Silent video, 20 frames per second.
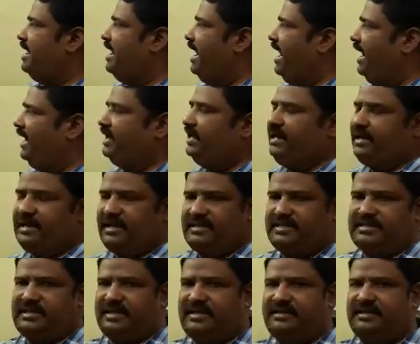
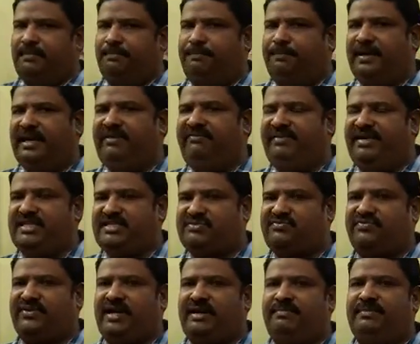agriculture in the previous
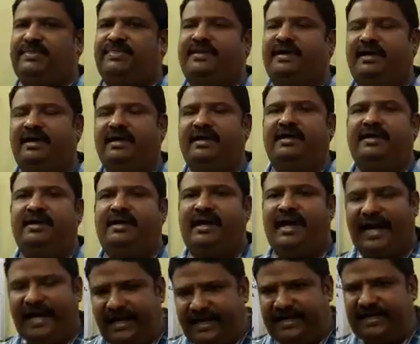frame, in the
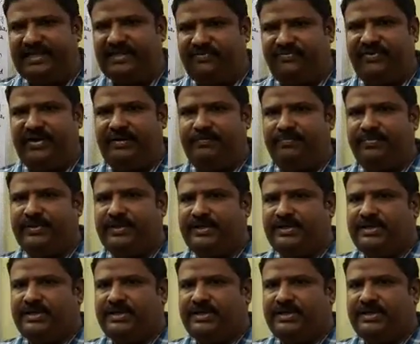19th frame.